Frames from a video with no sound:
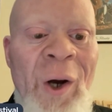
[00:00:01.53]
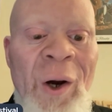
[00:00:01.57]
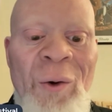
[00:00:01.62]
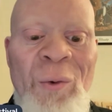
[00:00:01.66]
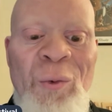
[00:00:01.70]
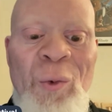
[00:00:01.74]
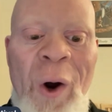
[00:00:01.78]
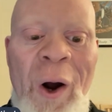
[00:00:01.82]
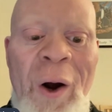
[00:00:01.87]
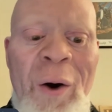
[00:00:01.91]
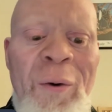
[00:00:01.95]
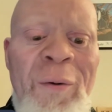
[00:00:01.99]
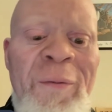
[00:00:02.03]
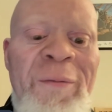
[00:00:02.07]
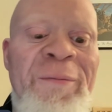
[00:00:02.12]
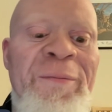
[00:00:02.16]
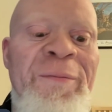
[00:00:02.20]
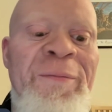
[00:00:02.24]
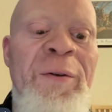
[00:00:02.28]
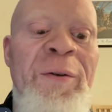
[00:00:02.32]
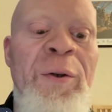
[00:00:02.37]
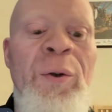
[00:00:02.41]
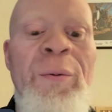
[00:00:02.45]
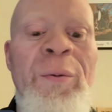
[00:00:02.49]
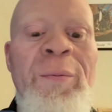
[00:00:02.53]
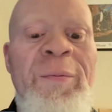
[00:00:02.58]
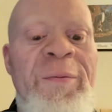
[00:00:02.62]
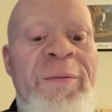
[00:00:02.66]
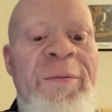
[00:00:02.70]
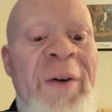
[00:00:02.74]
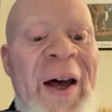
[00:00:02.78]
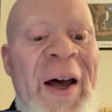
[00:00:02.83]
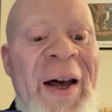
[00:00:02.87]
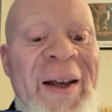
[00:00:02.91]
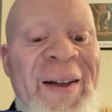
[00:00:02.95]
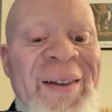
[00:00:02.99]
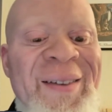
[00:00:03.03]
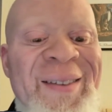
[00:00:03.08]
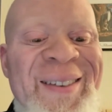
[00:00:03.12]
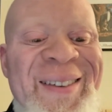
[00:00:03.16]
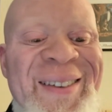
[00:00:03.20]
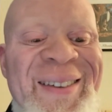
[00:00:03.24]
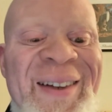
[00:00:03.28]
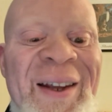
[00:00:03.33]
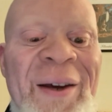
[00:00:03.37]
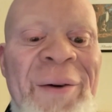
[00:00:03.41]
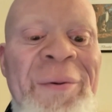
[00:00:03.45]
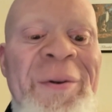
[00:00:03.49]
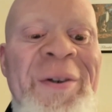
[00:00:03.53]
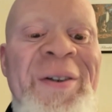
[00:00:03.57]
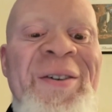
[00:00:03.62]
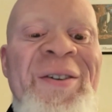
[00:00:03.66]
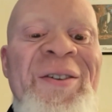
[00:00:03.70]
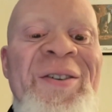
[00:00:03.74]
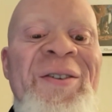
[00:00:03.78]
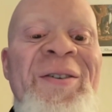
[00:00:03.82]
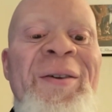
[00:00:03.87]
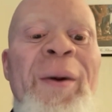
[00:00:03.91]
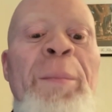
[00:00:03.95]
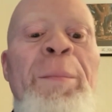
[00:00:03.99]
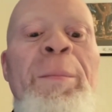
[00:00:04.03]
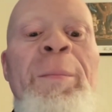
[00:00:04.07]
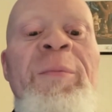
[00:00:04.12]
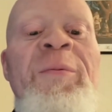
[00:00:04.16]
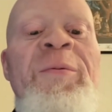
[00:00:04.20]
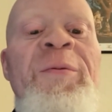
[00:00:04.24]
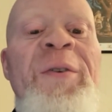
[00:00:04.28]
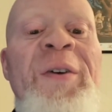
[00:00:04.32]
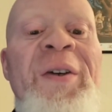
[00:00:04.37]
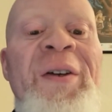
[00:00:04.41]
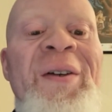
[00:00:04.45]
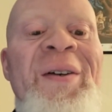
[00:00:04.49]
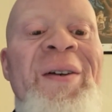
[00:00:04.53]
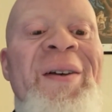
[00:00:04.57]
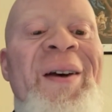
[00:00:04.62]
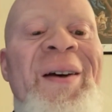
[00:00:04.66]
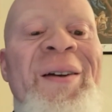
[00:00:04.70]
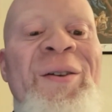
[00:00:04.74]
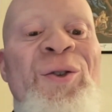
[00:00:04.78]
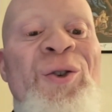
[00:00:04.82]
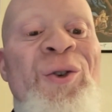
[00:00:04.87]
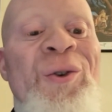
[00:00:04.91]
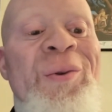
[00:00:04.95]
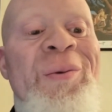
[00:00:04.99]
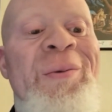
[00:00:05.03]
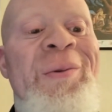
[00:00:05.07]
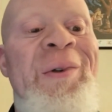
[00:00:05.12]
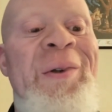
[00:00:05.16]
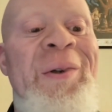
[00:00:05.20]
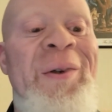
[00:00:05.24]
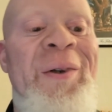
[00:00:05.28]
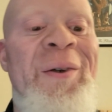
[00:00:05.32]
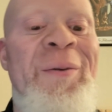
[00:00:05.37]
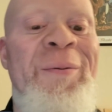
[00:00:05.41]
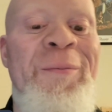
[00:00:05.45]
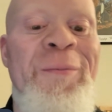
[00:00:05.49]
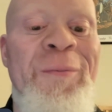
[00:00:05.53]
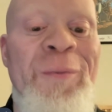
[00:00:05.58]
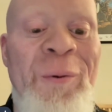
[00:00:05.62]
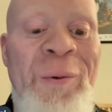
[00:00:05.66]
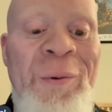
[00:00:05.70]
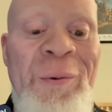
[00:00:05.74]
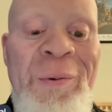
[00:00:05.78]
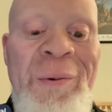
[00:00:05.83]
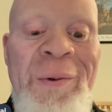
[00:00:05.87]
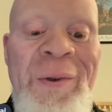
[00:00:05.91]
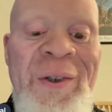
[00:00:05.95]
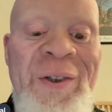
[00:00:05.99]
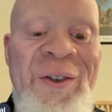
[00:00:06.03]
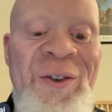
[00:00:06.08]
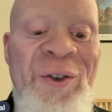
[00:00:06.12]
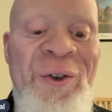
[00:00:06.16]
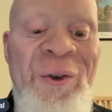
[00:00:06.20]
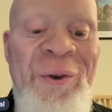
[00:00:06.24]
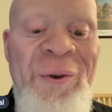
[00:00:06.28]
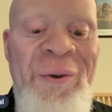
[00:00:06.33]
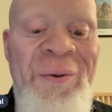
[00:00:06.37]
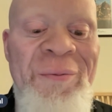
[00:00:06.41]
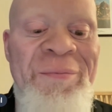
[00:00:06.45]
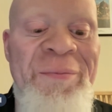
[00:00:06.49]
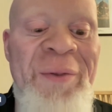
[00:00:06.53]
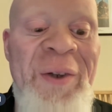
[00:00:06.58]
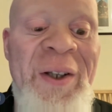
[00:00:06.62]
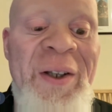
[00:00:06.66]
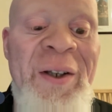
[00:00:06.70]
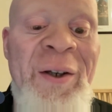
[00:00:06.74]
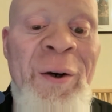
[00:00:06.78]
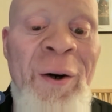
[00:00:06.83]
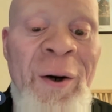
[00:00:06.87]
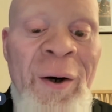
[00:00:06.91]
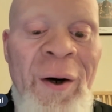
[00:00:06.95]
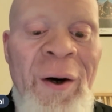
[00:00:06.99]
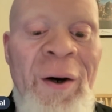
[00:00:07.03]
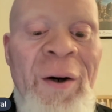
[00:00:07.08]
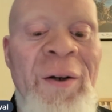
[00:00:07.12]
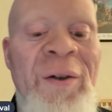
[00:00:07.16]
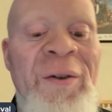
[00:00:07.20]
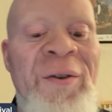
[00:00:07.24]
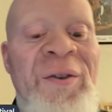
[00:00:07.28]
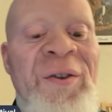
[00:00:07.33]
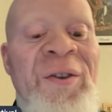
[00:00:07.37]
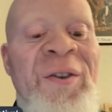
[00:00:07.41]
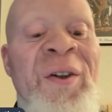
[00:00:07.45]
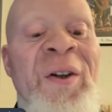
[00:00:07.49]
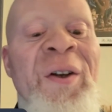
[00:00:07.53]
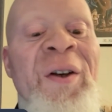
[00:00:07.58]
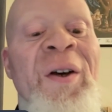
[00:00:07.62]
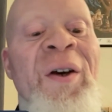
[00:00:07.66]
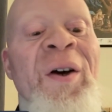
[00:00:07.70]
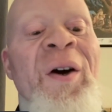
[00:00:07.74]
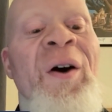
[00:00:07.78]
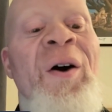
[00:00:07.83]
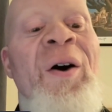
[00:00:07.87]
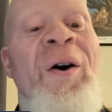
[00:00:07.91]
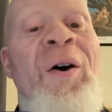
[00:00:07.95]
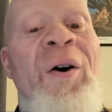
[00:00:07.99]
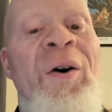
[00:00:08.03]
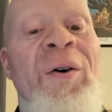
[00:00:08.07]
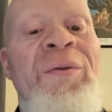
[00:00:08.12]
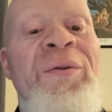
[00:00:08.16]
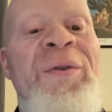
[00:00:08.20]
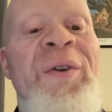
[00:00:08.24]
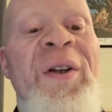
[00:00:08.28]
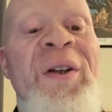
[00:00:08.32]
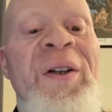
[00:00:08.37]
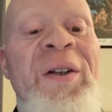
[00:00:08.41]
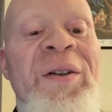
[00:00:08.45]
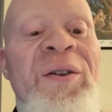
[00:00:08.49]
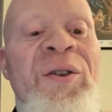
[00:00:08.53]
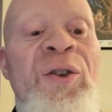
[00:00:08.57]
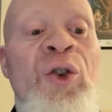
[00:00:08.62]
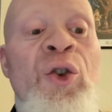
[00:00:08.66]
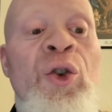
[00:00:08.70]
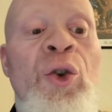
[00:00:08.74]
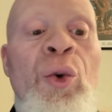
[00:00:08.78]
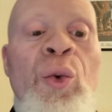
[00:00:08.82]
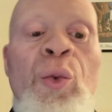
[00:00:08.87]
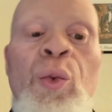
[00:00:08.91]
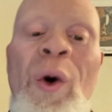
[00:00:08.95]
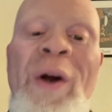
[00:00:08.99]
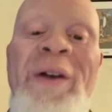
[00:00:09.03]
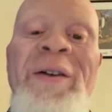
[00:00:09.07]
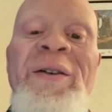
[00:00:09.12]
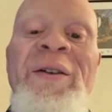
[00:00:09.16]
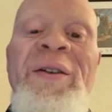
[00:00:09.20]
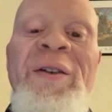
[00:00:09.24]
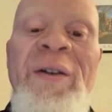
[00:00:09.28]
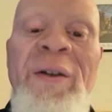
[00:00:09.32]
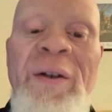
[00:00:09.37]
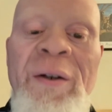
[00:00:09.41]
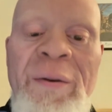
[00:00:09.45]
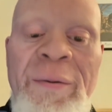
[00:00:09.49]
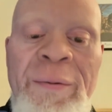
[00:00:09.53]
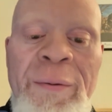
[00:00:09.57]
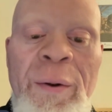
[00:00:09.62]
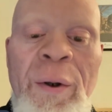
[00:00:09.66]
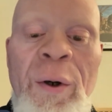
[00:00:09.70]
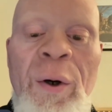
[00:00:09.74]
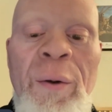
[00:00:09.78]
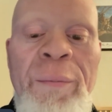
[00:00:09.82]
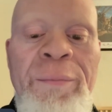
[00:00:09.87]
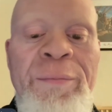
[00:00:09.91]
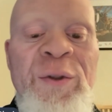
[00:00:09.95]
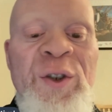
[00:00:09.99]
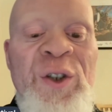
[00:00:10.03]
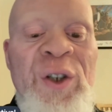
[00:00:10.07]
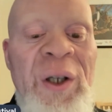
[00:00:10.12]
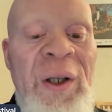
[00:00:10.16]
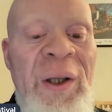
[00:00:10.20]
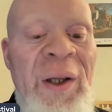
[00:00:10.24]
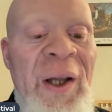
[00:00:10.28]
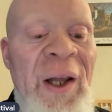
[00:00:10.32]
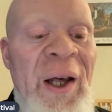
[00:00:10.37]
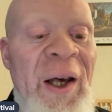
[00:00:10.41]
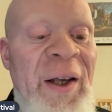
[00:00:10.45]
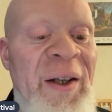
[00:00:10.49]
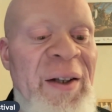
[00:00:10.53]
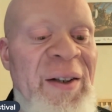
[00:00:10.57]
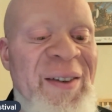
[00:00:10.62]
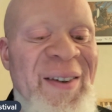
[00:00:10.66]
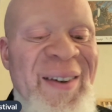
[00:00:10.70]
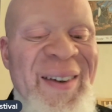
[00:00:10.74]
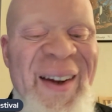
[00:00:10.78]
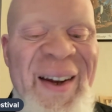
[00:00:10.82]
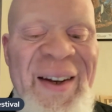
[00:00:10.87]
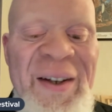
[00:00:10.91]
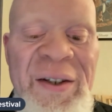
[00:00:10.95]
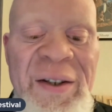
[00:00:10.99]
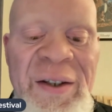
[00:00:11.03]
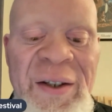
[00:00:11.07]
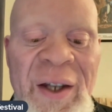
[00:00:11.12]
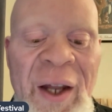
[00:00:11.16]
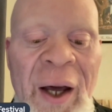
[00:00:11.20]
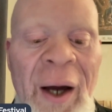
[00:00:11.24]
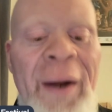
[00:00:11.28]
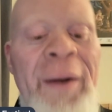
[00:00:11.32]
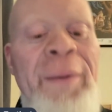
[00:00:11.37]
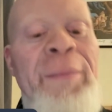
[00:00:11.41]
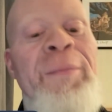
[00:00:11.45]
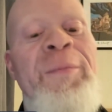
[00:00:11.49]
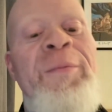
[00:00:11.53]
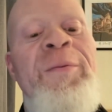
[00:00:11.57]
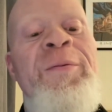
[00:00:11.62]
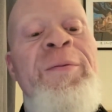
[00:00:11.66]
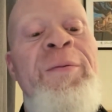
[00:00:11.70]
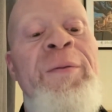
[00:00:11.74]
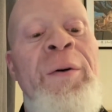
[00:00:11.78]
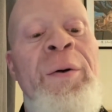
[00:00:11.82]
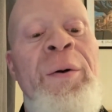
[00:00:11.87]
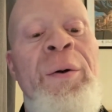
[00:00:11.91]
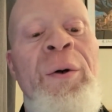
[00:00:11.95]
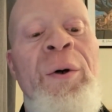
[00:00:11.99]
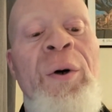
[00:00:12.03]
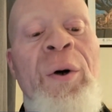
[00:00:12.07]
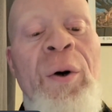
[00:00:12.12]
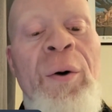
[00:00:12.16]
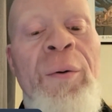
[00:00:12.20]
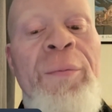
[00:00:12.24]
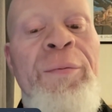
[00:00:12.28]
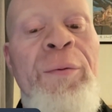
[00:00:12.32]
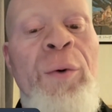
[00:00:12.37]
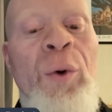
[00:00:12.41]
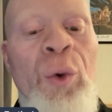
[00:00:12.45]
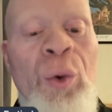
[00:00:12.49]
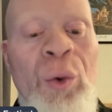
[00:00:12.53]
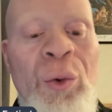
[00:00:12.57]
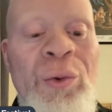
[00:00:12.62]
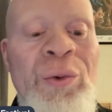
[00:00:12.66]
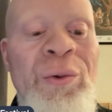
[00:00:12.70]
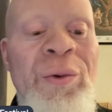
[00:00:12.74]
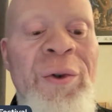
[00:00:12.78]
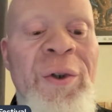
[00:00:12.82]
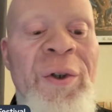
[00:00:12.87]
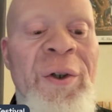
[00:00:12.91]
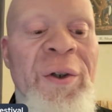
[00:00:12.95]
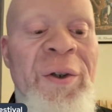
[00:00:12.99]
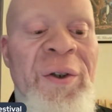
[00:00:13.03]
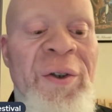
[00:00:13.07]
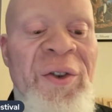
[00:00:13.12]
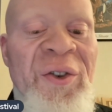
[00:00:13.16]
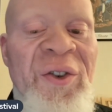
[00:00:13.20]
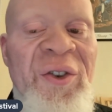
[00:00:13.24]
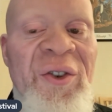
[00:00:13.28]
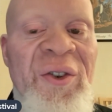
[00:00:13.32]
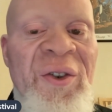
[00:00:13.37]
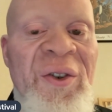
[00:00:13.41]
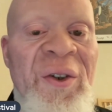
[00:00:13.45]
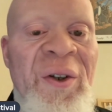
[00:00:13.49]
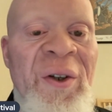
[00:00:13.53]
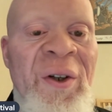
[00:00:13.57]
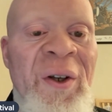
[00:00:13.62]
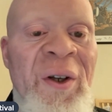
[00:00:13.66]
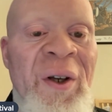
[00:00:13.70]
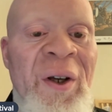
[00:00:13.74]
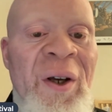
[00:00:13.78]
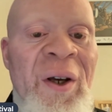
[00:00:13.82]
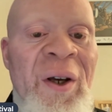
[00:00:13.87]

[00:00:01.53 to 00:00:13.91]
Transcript: Well, film fans, there is something to look forward to because on the 20th of July to the 9th of August,